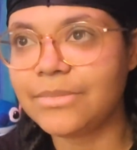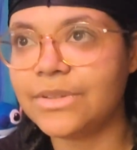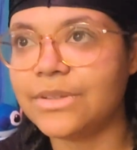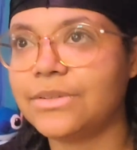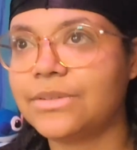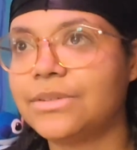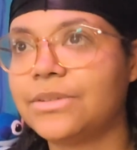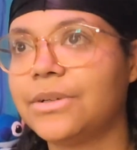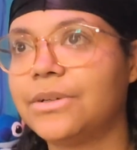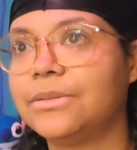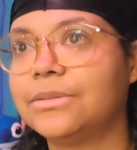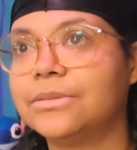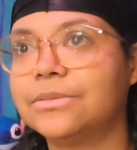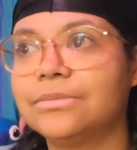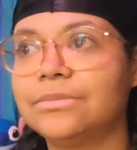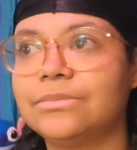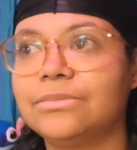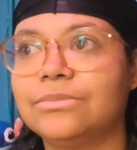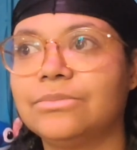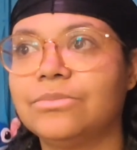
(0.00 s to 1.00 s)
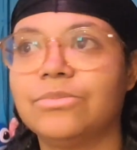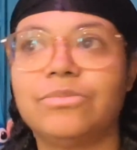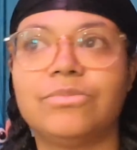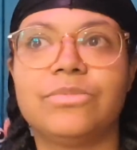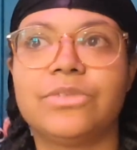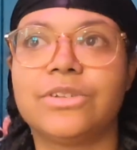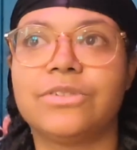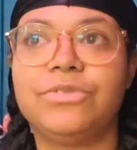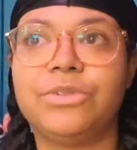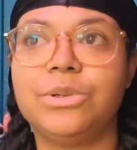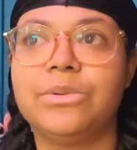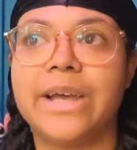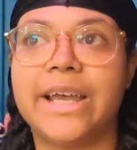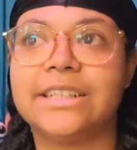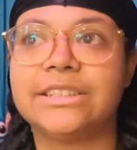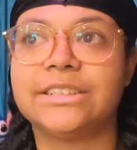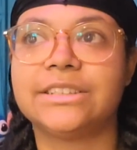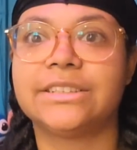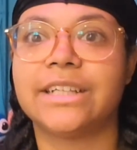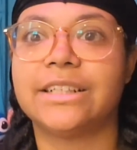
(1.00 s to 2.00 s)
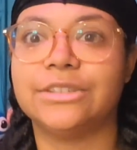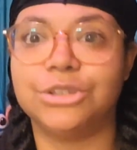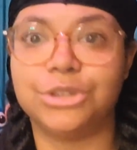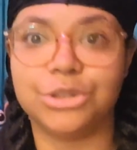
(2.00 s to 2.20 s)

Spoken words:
So the few Asians that